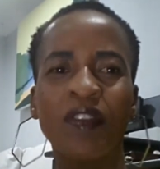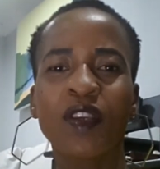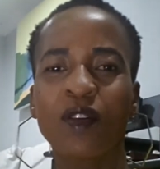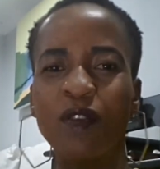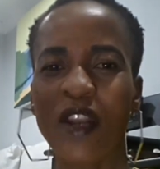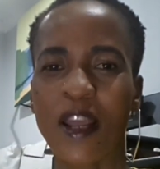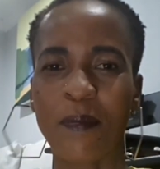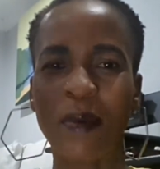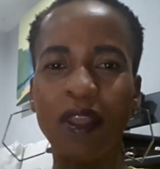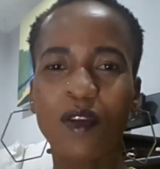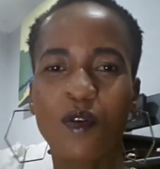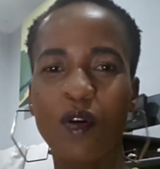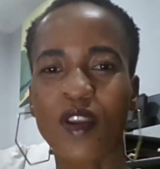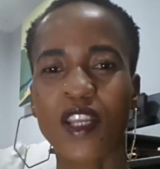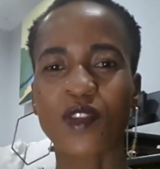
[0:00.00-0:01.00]
like by the
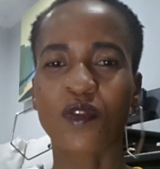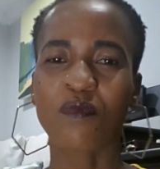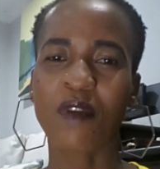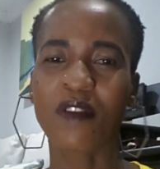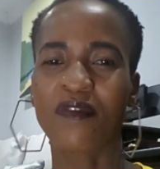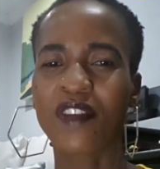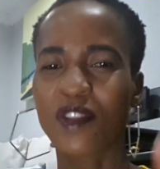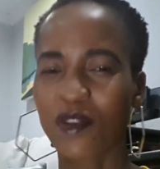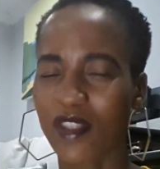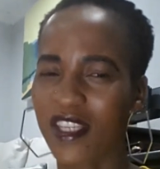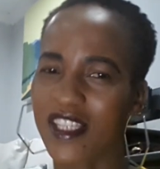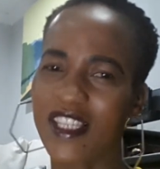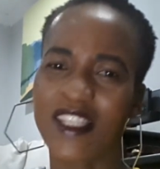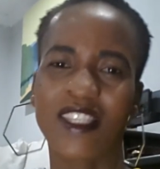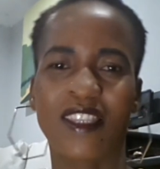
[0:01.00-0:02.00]
corners of my video, they're
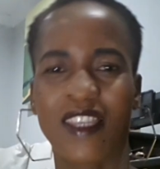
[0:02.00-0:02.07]
just